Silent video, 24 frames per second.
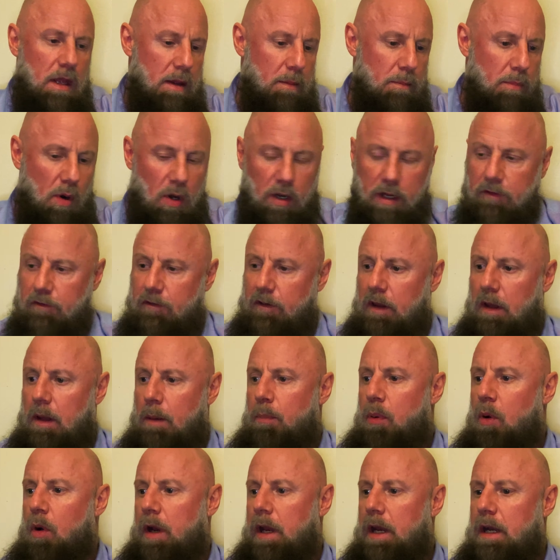body filler
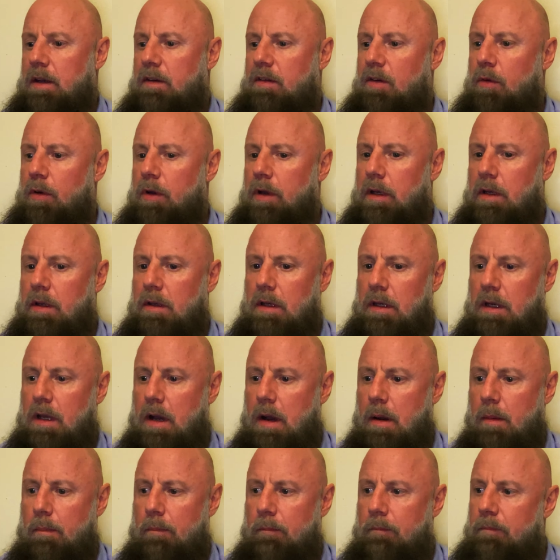put into it
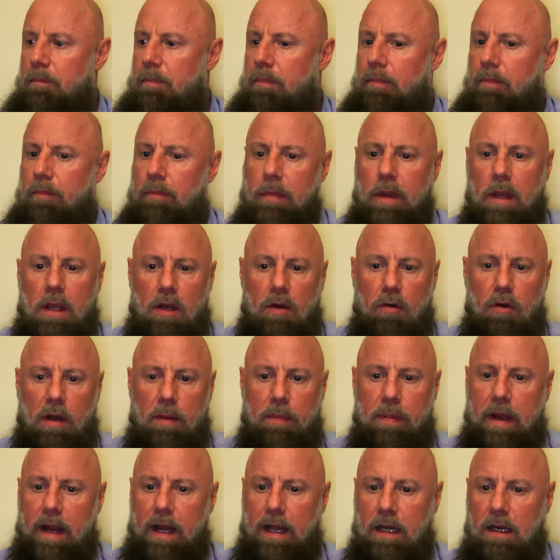and
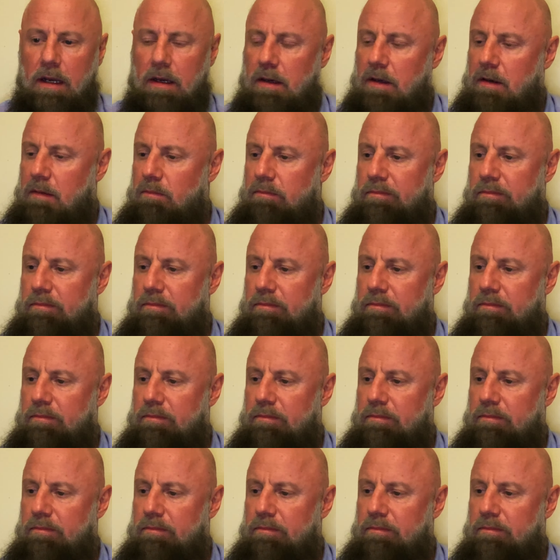repainted.